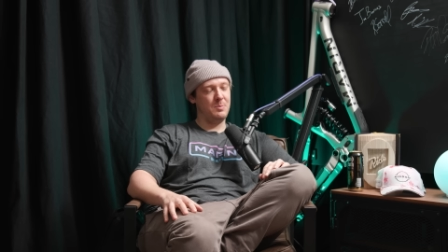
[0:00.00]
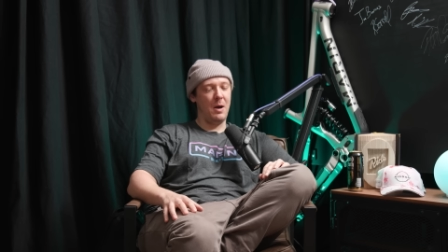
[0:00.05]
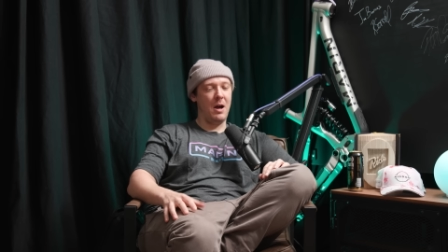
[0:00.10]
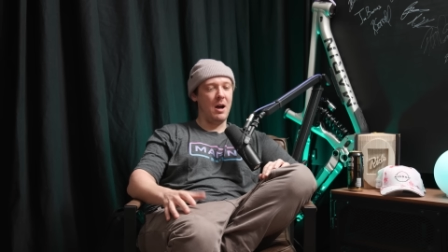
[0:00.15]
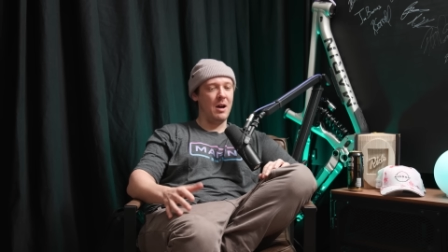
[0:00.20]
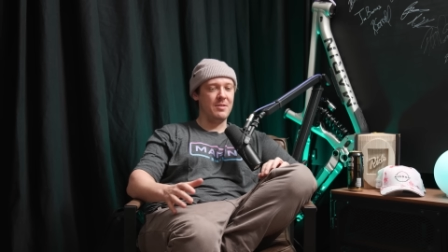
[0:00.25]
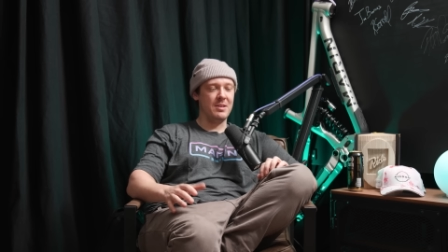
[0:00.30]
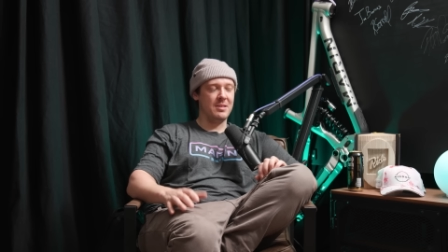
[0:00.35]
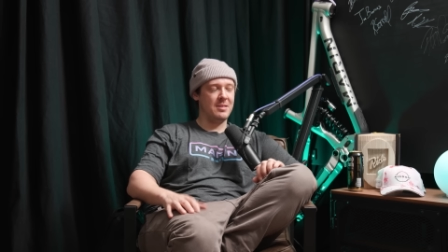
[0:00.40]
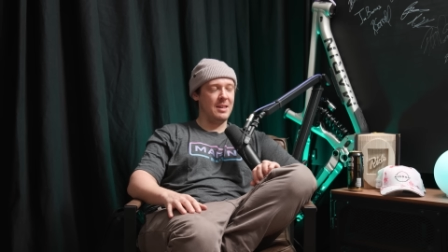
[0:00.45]
It's
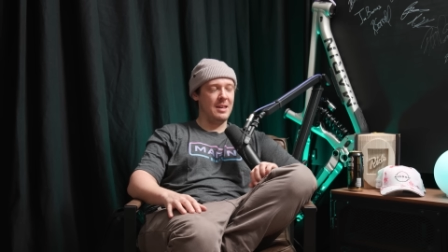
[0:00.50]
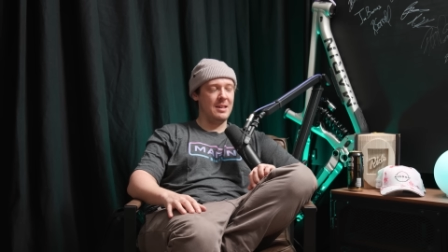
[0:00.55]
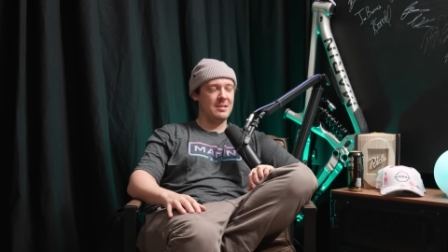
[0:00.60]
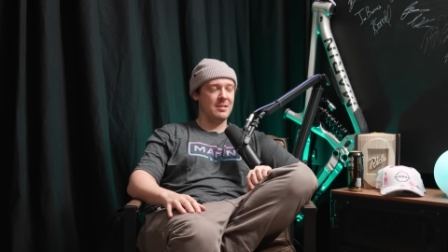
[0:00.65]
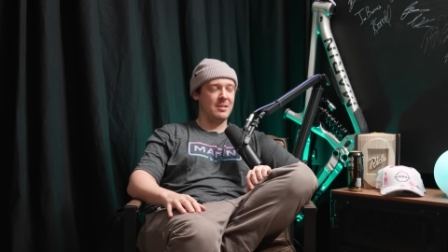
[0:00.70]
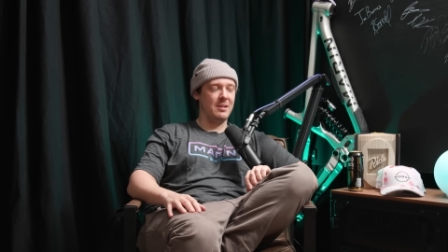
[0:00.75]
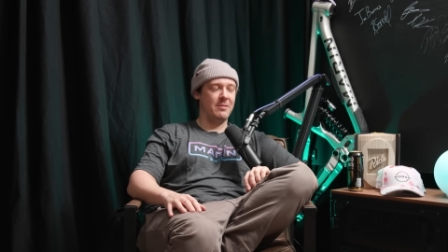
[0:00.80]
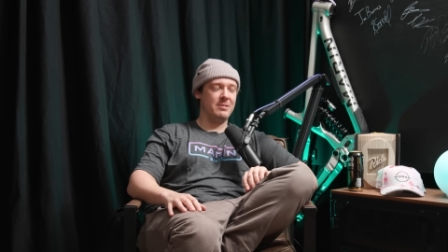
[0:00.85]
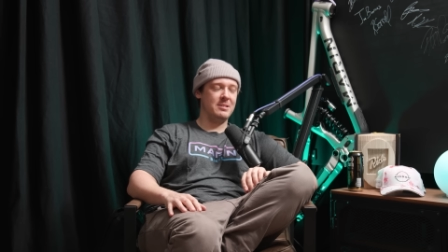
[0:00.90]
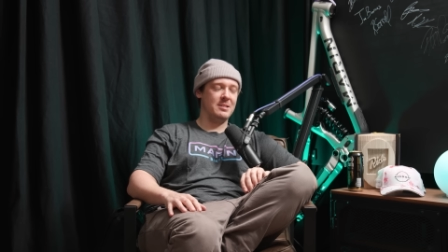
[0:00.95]
part of the
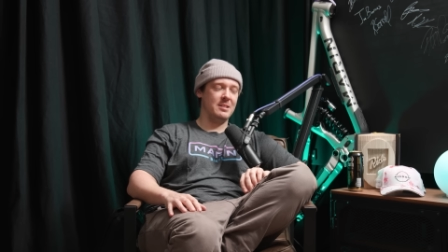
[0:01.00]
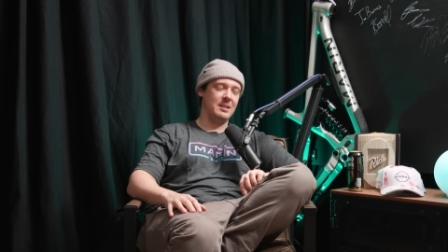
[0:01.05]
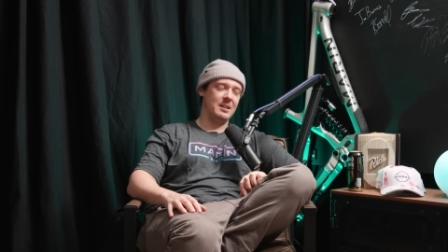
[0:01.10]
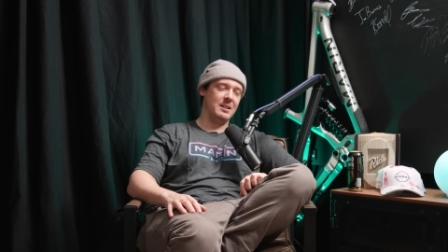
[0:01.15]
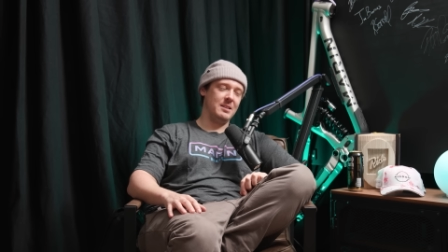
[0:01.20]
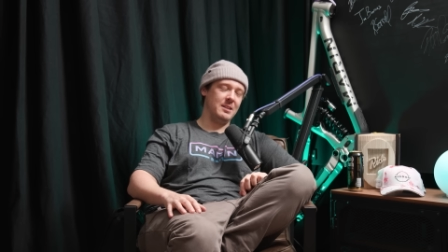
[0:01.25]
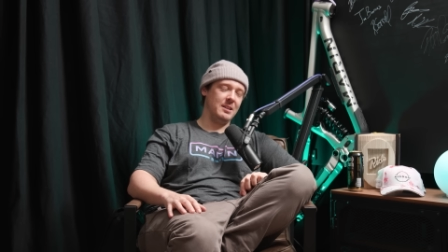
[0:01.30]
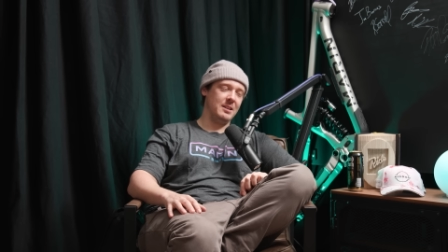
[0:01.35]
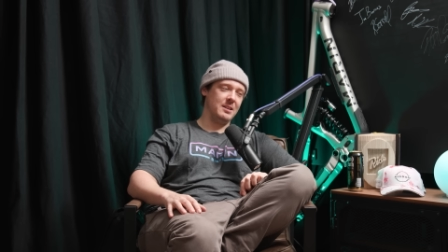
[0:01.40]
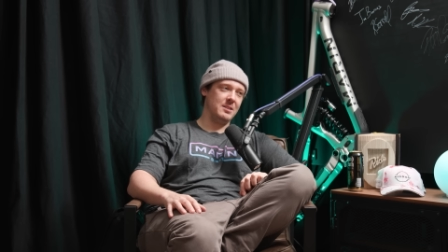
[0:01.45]
teaser, though, isn't it?
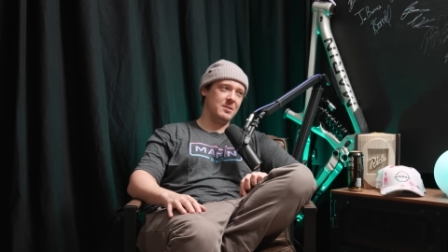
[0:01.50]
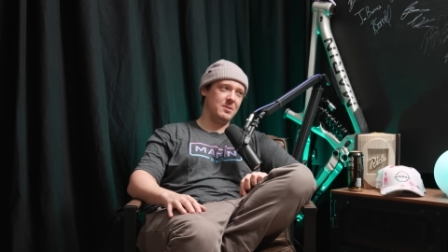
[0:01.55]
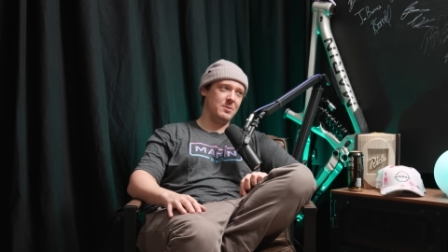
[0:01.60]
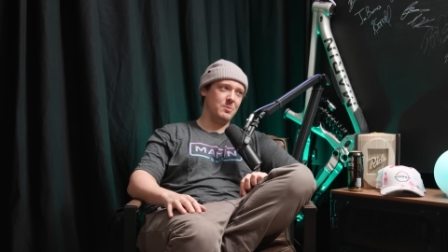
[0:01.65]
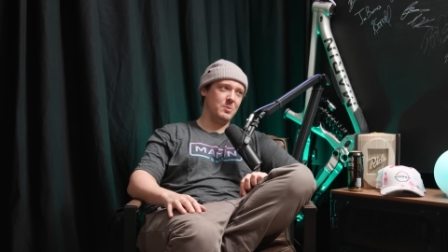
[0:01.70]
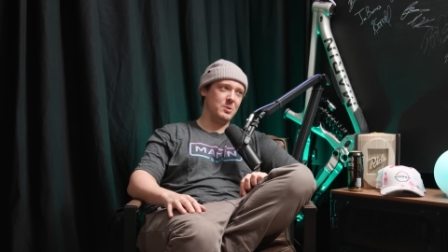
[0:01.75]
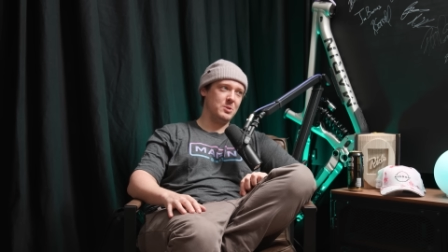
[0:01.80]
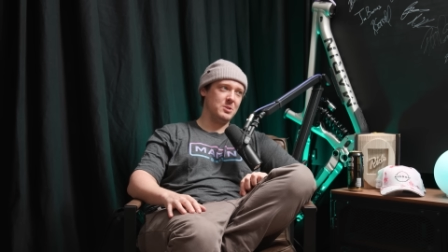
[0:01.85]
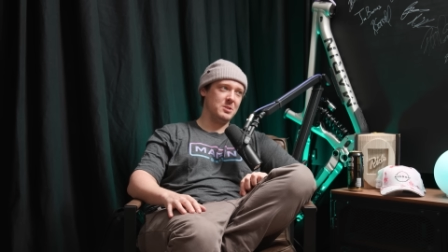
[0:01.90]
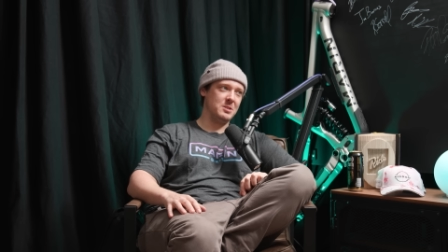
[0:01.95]
I think
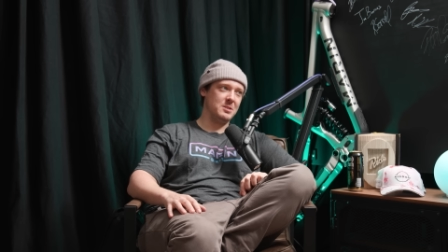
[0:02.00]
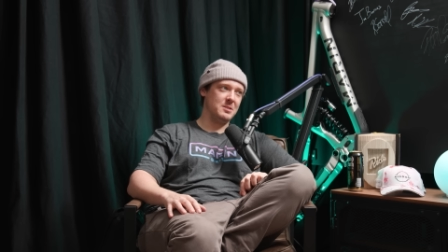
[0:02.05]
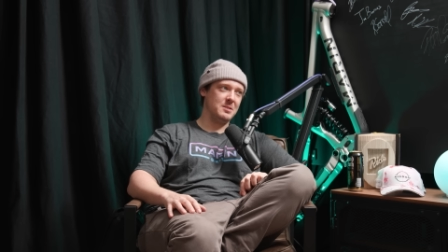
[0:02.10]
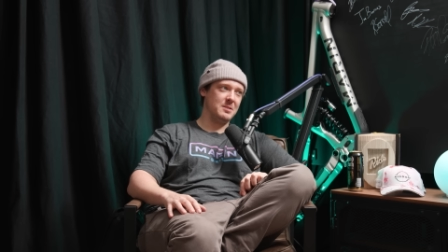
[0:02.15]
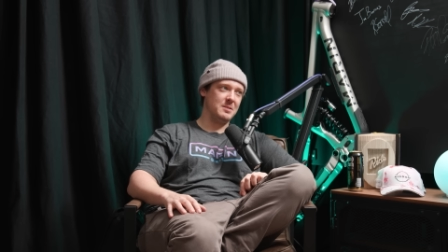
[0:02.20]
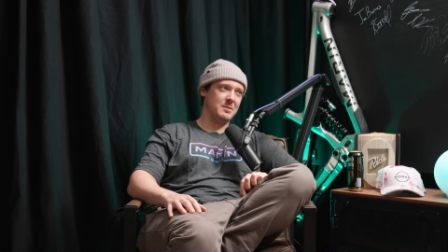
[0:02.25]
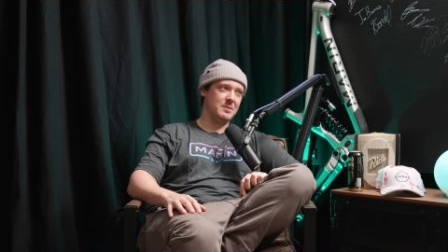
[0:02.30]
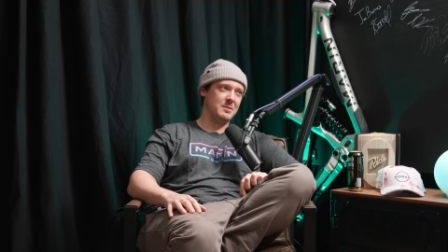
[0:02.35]
we just.